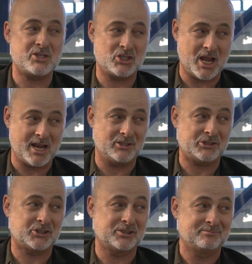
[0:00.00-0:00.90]

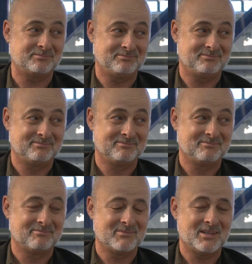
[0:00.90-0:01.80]
changed,
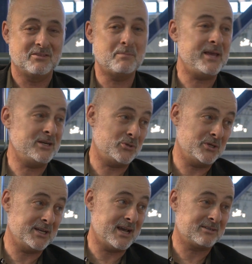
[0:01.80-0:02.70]
the
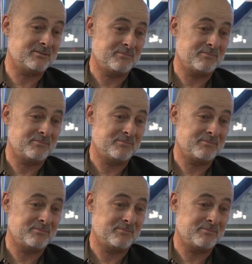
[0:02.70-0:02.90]
Patriot Act.